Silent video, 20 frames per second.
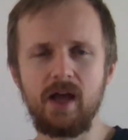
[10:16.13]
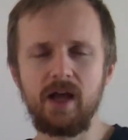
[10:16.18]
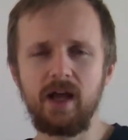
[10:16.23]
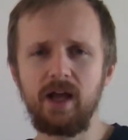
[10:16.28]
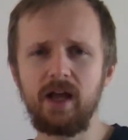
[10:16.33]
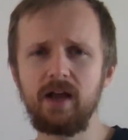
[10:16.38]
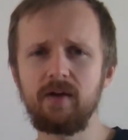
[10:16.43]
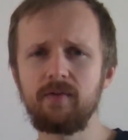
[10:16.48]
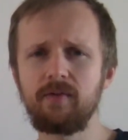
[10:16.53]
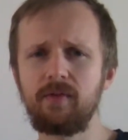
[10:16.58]

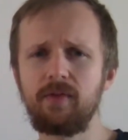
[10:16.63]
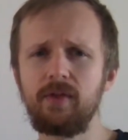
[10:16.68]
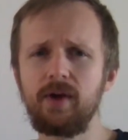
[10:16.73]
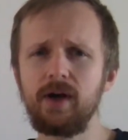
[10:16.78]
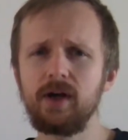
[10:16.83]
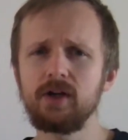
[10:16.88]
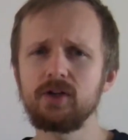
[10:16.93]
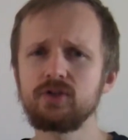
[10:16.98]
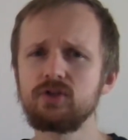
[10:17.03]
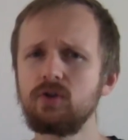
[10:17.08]
If
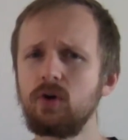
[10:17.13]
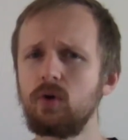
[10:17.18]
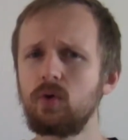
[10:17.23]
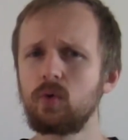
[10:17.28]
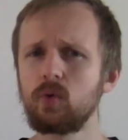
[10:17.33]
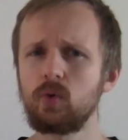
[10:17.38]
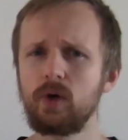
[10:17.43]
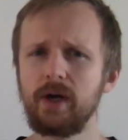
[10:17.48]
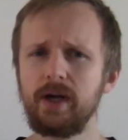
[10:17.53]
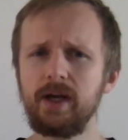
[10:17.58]
there's
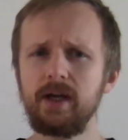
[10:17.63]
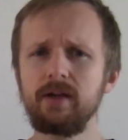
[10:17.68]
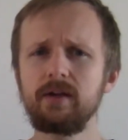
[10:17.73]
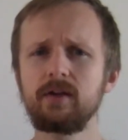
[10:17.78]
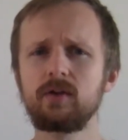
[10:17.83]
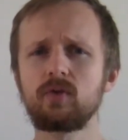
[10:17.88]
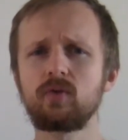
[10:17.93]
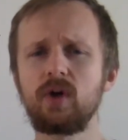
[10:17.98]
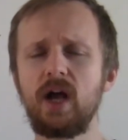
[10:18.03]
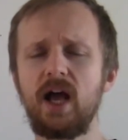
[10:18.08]
no
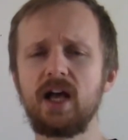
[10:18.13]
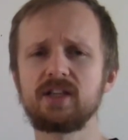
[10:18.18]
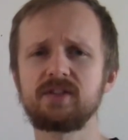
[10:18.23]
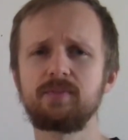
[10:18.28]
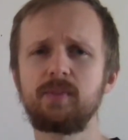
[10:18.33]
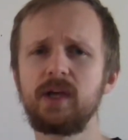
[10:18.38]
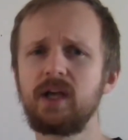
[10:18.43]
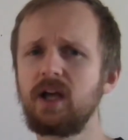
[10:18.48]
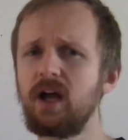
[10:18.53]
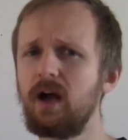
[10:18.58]
rain,
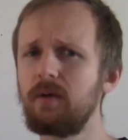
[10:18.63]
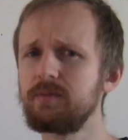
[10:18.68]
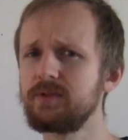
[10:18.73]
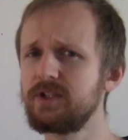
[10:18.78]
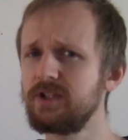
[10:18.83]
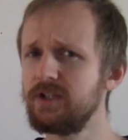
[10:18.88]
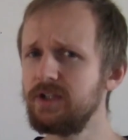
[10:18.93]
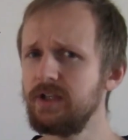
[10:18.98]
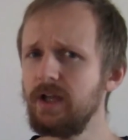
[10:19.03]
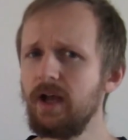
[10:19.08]
grass
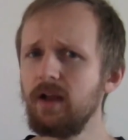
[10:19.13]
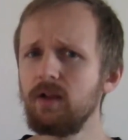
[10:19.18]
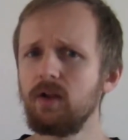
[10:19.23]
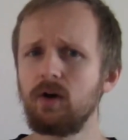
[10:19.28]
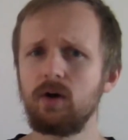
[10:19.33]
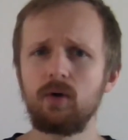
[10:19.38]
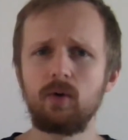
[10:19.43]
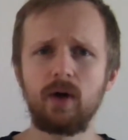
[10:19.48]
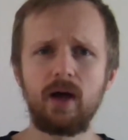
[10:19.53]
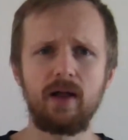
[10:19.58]
becomes
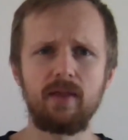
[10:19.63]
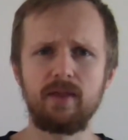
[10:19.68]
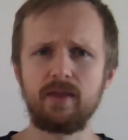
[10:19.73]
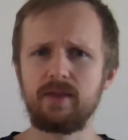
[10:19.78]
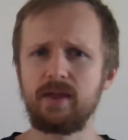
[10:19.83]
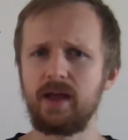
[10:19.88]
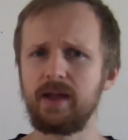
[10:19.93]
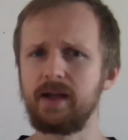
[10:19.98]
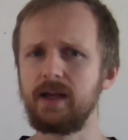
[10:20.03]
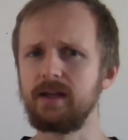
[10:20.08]
yellow
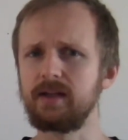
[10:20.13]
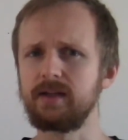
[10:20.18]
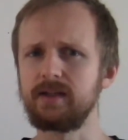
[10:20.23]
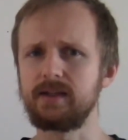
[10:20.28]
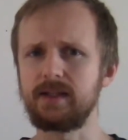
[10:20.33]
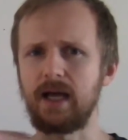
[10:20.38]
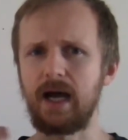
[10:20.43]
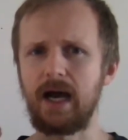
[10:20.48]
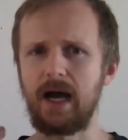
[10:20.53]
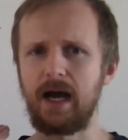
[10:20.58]
and then
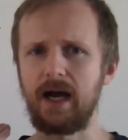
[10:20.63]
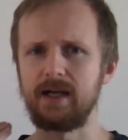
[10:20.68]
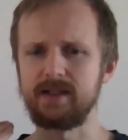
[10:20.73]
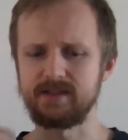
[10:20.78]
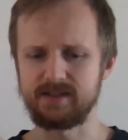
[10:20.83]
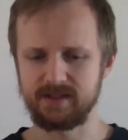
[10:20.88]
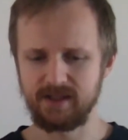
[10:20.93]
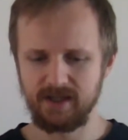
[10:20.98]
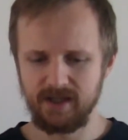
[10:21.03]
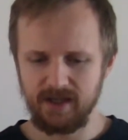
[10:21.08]
it
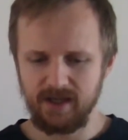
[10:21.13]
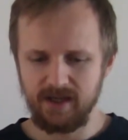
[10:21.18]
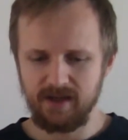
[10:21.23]
dies.